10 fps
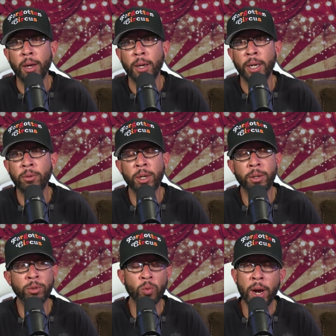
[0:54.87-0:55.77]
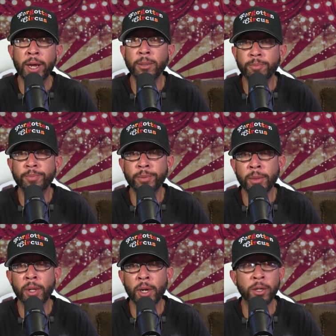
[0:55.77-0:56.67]
he he was right.
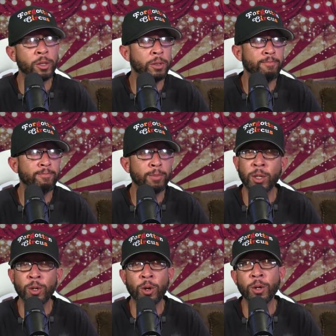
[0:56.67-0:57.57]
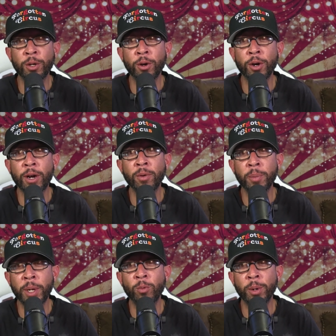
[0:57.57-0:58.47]
There's there's only going to ever be
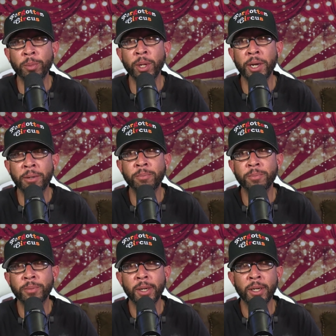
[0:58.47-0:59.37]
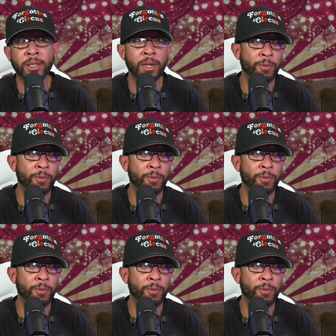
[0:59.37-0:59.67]
one blade except for